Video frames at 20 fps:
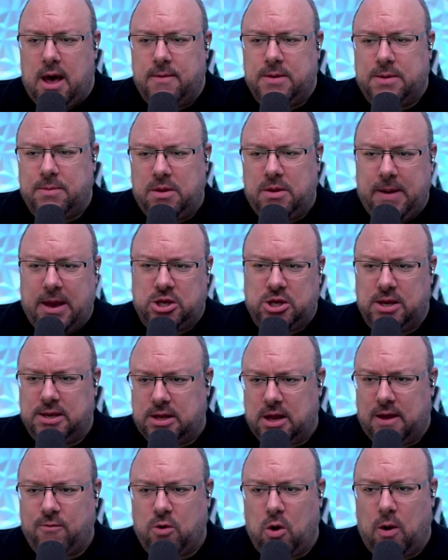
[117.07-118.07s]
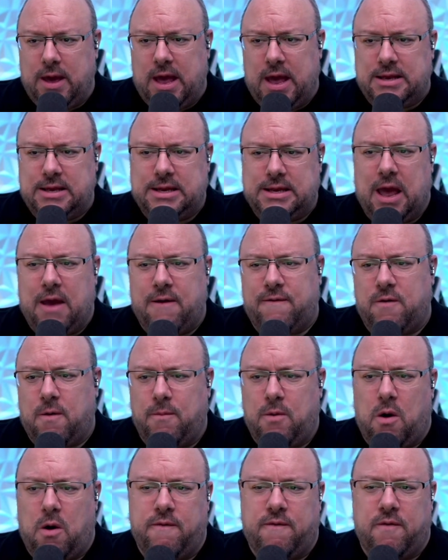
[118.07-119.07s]
Some of the pictures that I've got here today
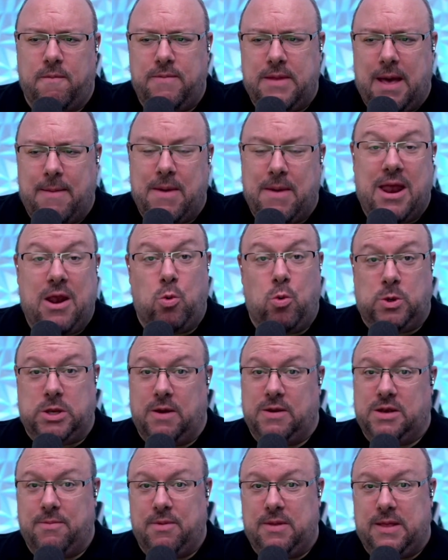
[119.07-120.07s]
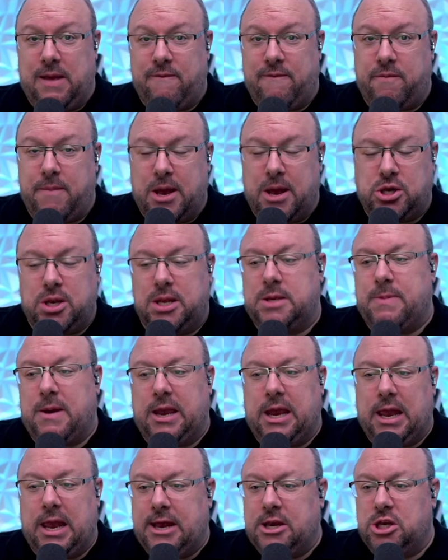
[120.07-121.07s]
are from them, and also some of the information and
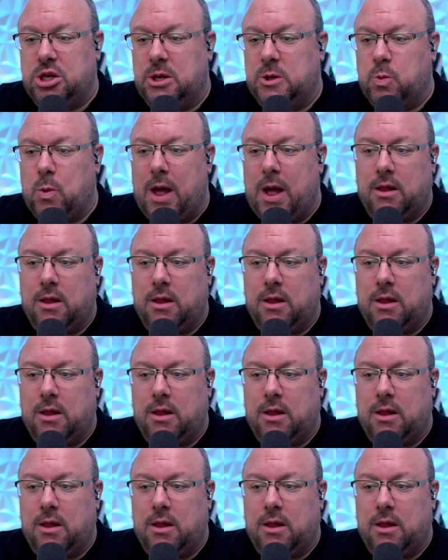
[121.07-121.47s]
speculation as